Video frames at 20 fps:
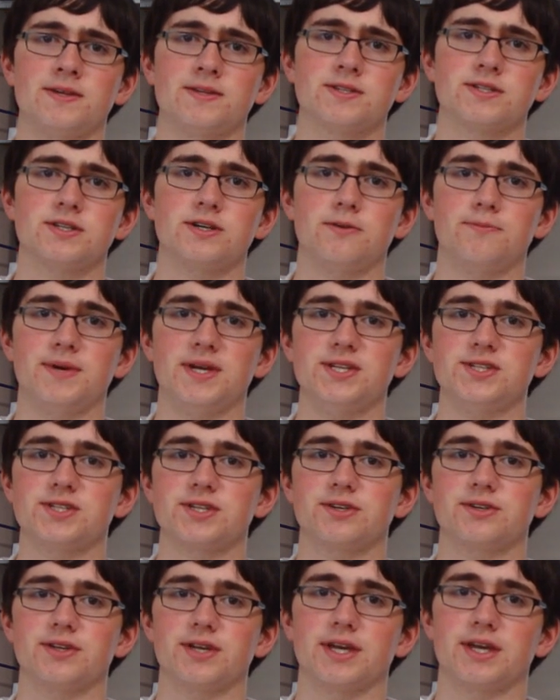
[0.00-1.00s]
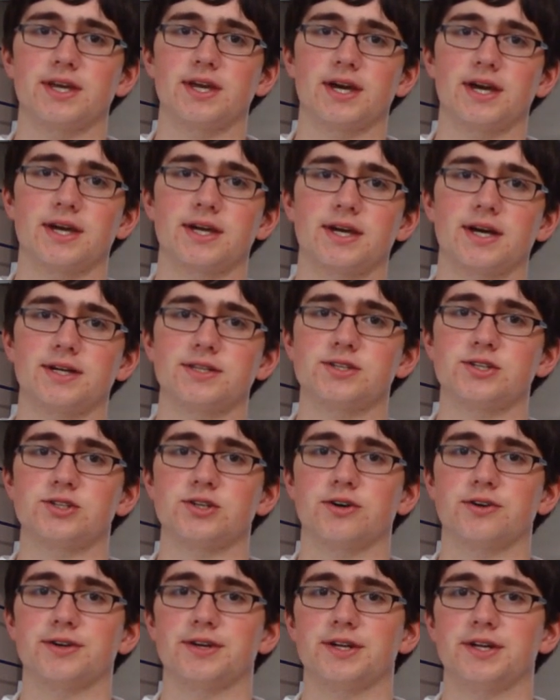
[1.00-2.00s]
So basically, I got
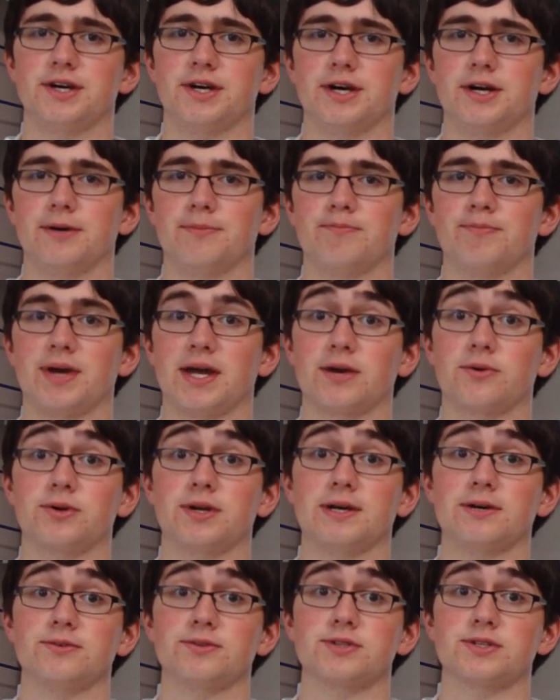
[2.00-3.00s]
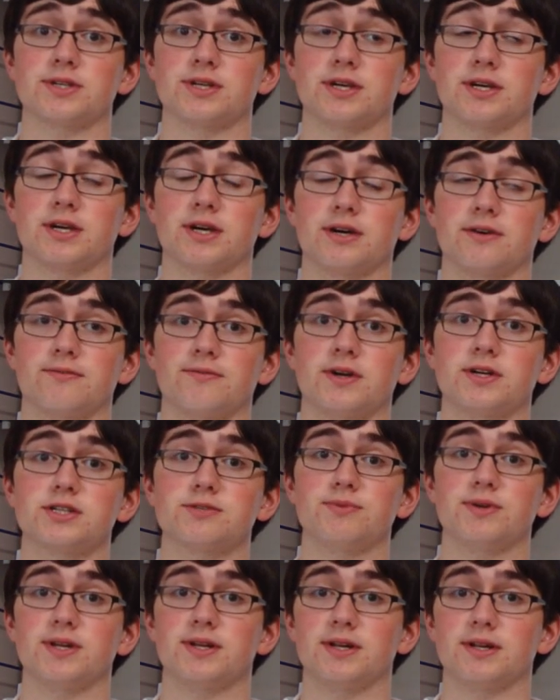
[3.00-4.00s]
started um, back when I was a uh,
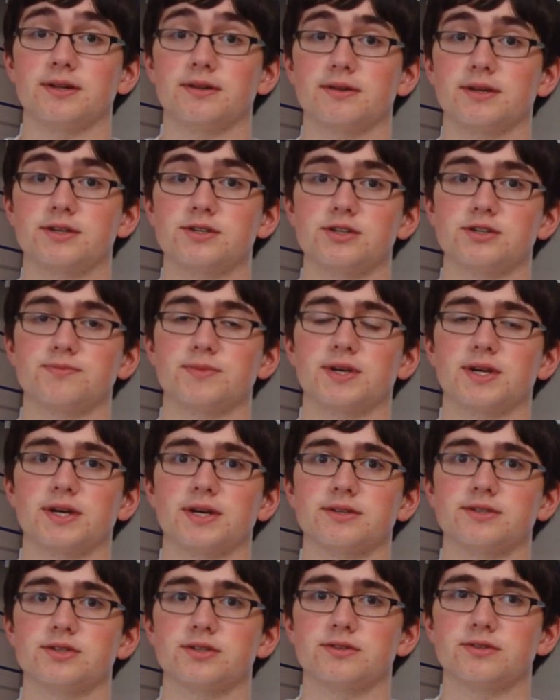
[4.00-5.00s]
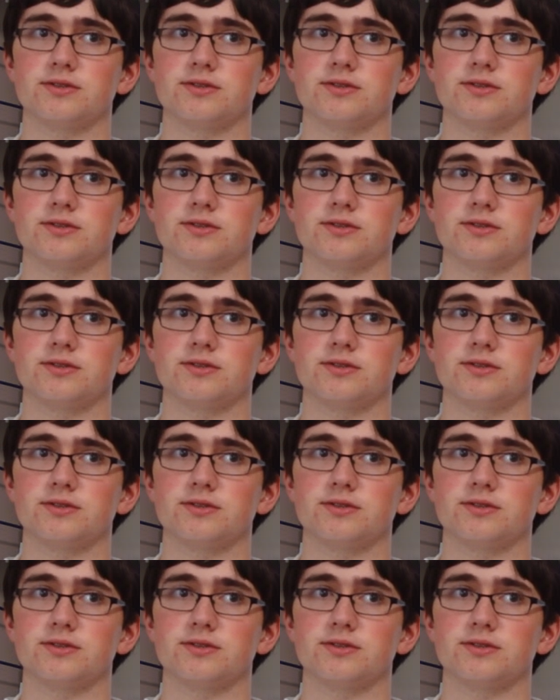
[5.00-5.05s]
freshman, in, excuse me, uh,